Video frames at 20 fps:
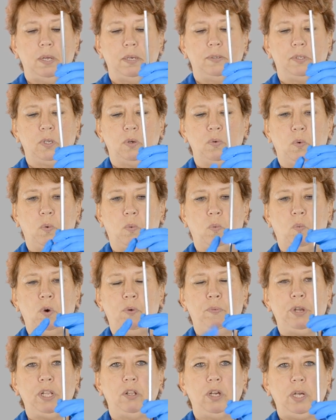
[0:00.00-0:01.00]
So
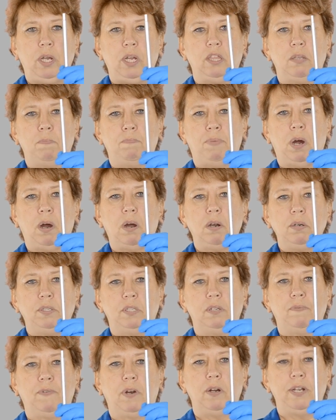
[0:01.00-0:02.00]
when we look at the
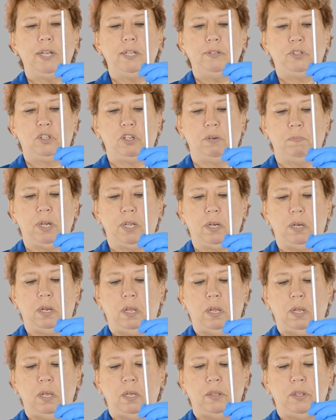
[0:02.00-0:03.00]
parts of our instrument,
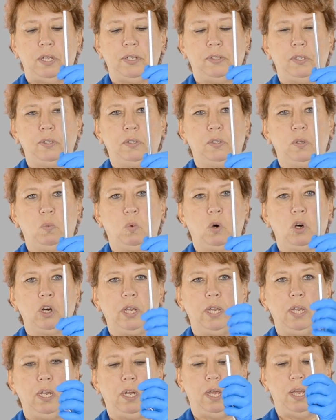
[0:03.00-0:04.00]
this is the
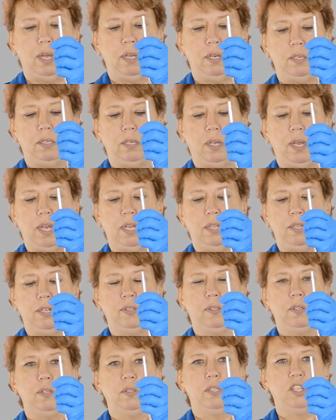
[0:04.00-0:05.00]
working end and
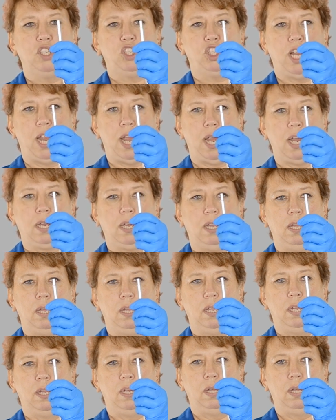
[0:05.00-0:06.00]
this is the shank.
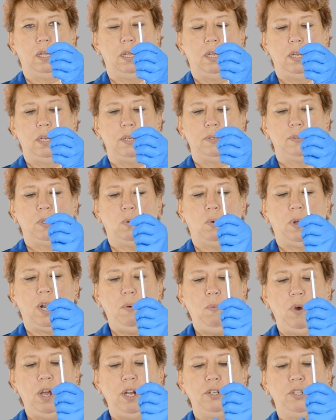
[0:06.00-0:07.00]
So what
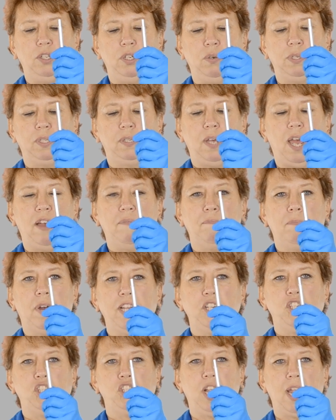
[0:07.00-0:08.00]
I want to do is have
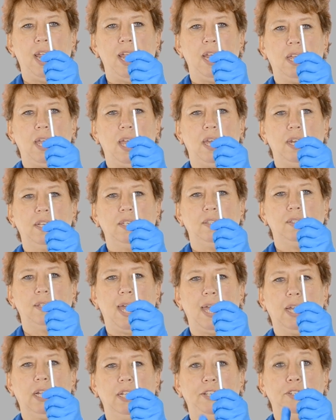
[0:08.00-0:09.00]
my shank at
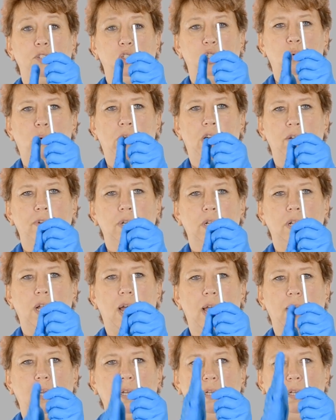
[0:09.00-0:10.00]
exactly 12
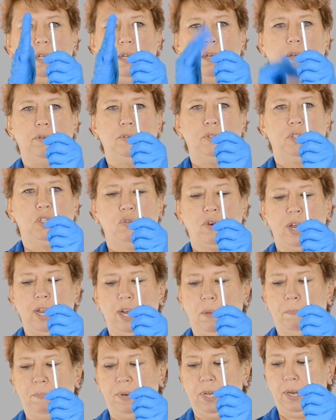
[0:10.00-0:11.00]
o'clock,
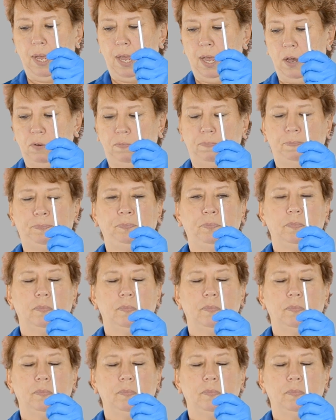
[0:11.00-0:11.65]
straight up and down.